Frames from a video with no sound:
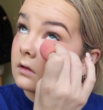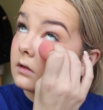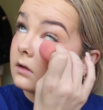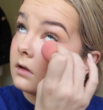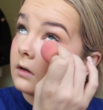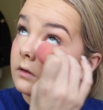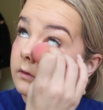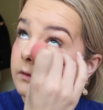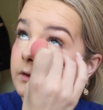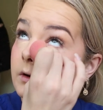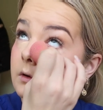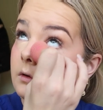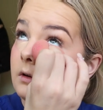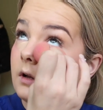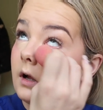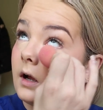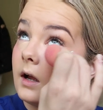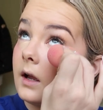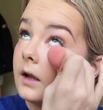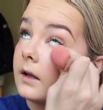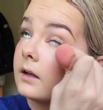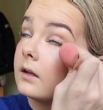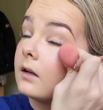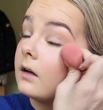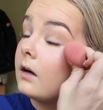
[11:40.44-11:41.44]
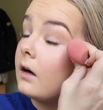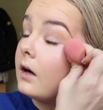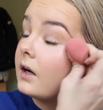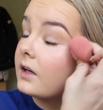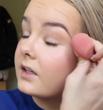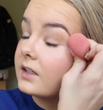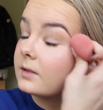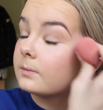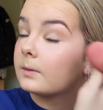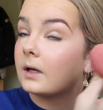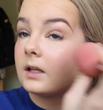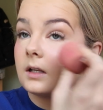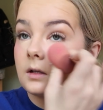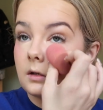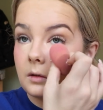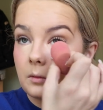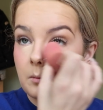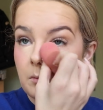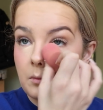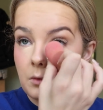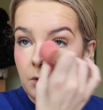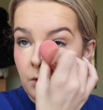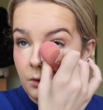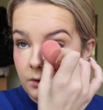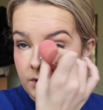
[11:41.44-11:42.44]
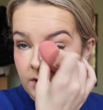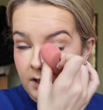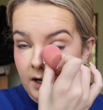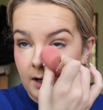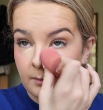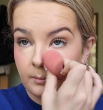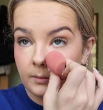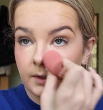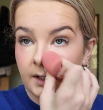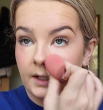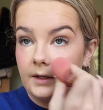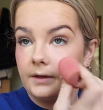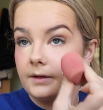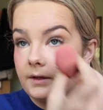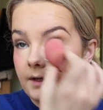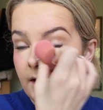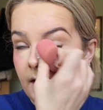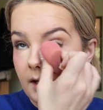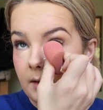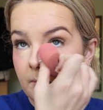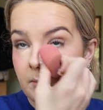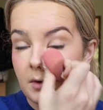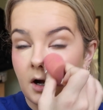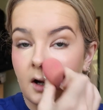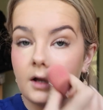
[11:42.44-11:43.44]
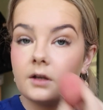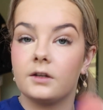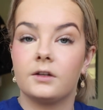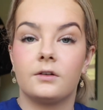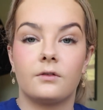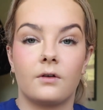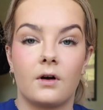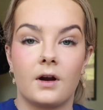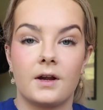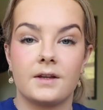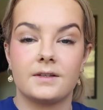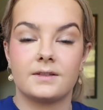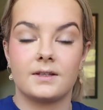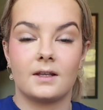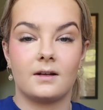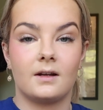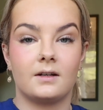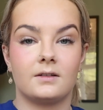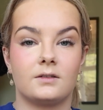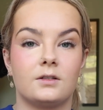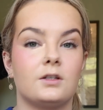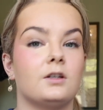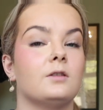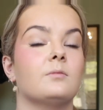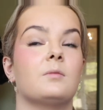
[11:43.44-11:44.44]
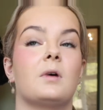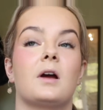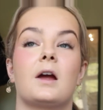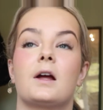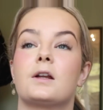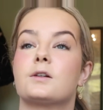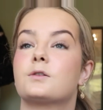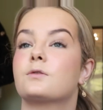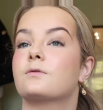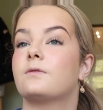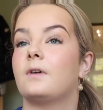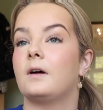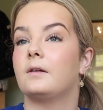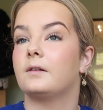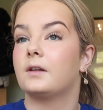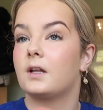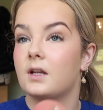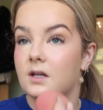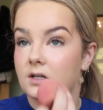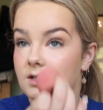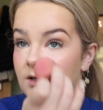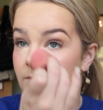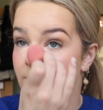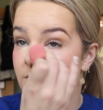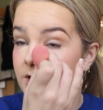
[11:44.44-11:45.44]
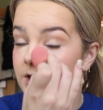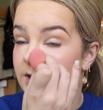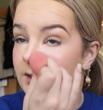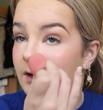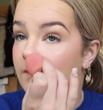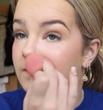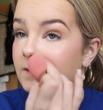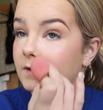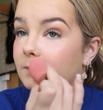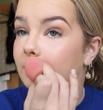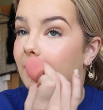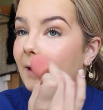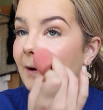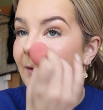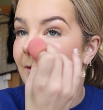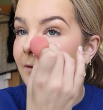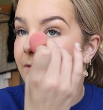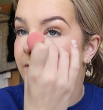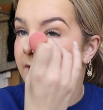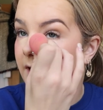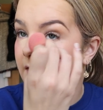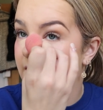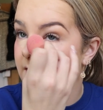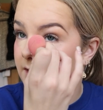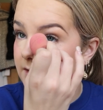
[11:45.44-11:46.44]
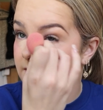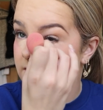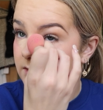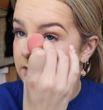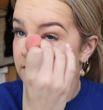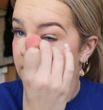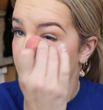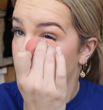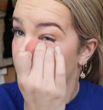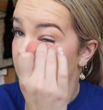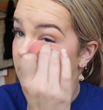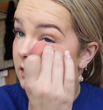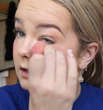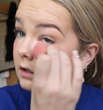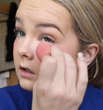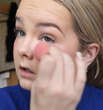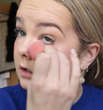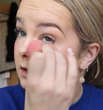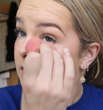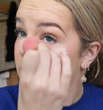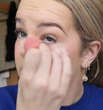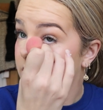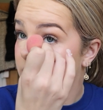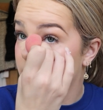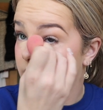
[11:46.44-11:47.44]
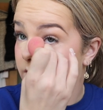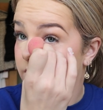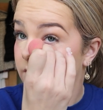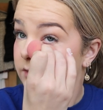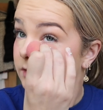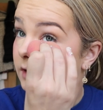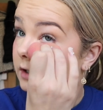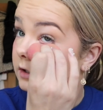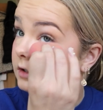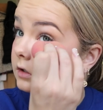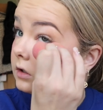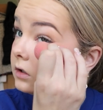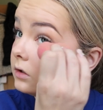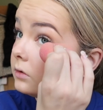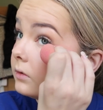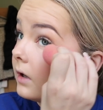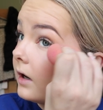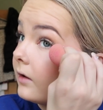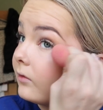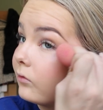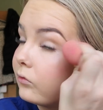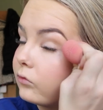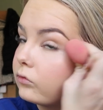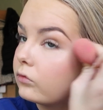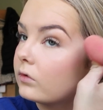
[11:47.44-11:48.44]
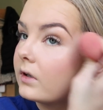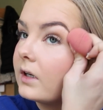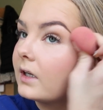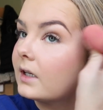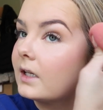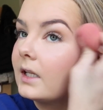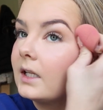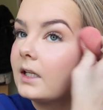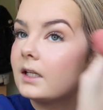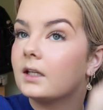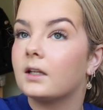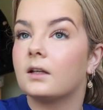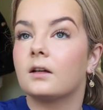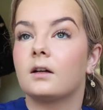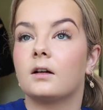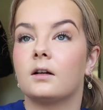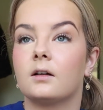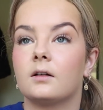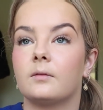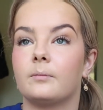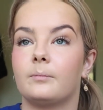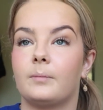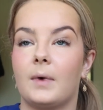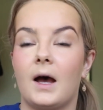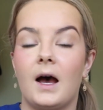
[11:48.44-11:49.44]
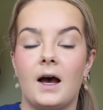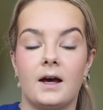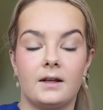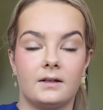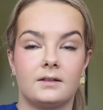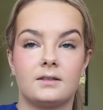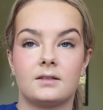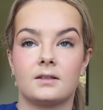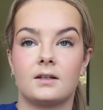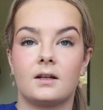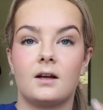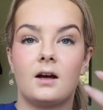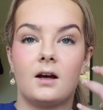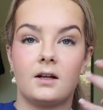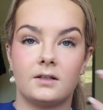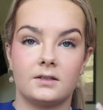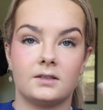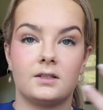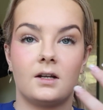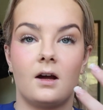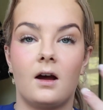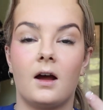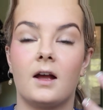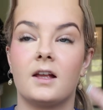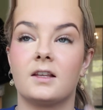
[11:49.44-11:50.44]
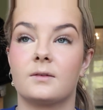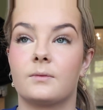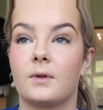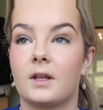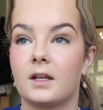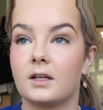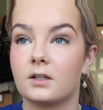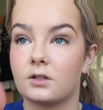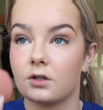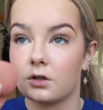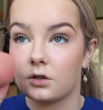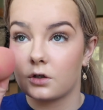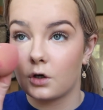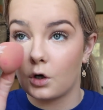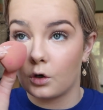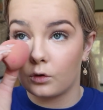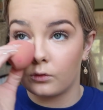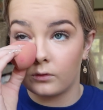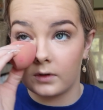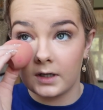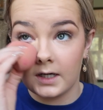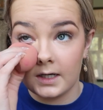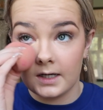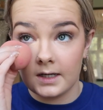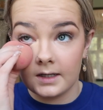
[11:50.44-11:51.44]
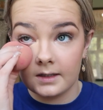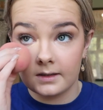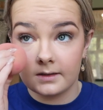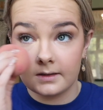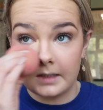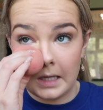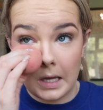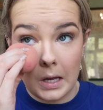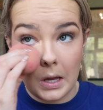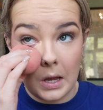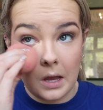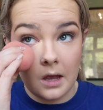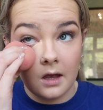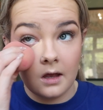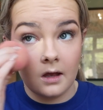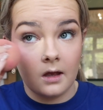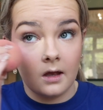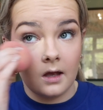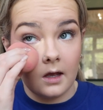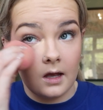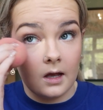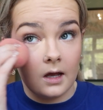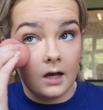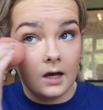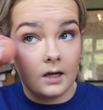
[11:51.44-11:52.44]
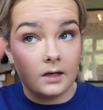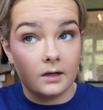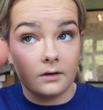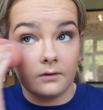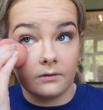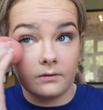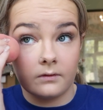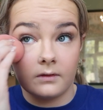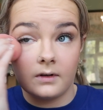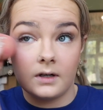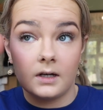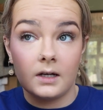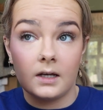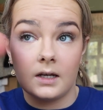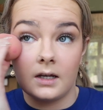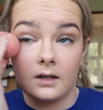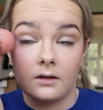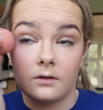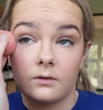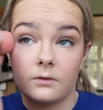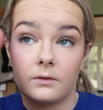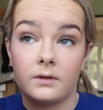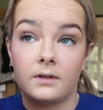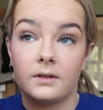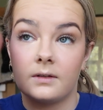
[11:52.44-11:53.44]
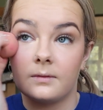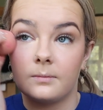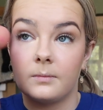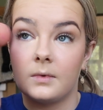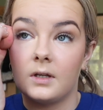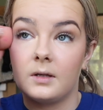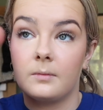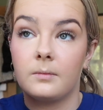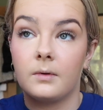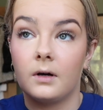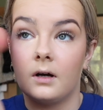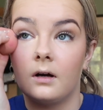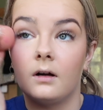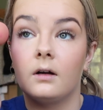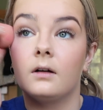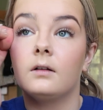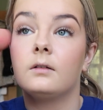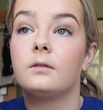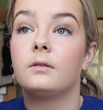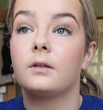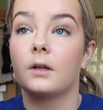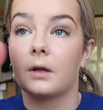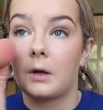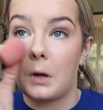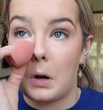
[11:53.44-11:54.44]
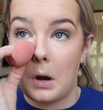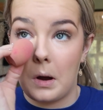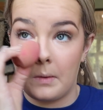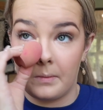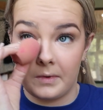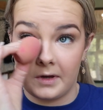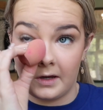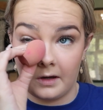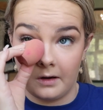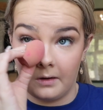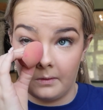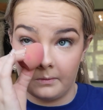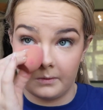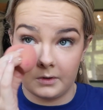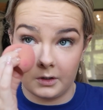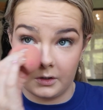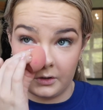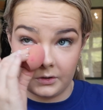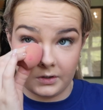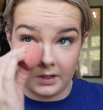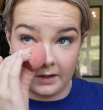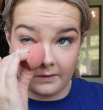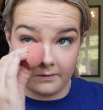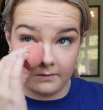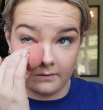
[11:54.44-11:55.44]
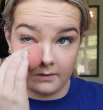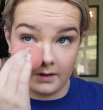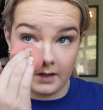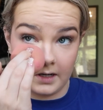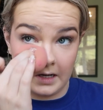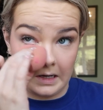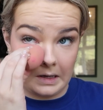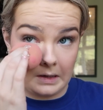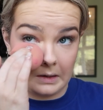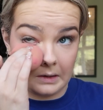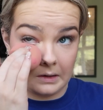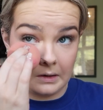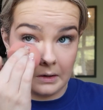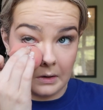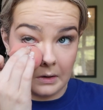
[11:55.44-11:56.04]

I feel like I spend more time blending my under eyes than I do my actual foundation, which covers my whole face. Just because I do have really bad under eyes where they just crease. And it really annoys me, but it can't be helped. I just have really...